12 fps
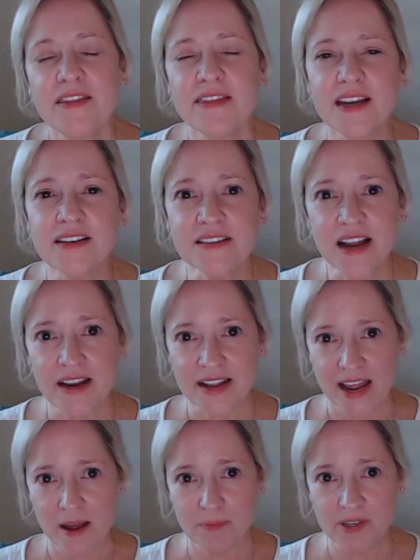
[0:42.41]
That has not
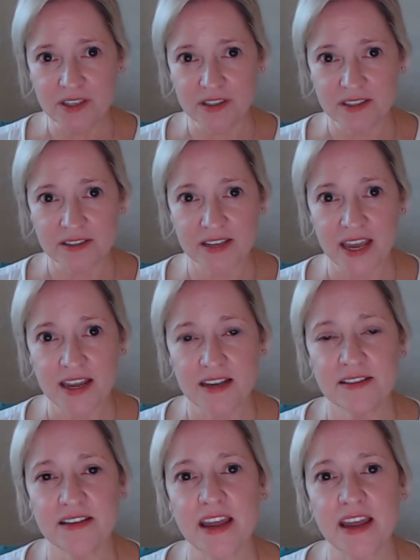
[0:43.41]
happened in this case,